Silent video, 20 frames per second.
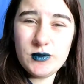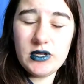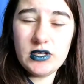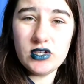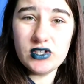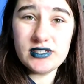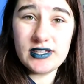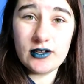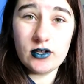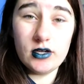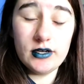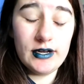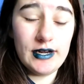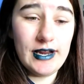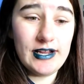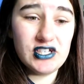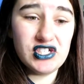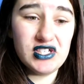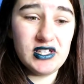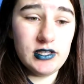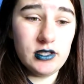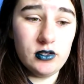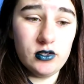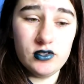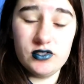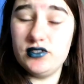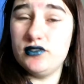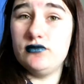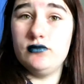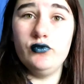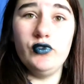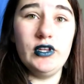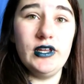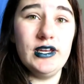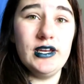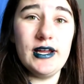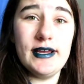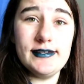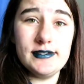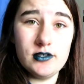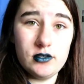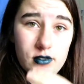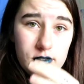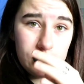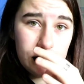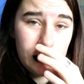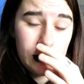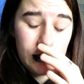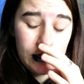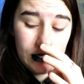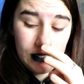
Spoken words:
what it looks like on. It actually looks really nice on.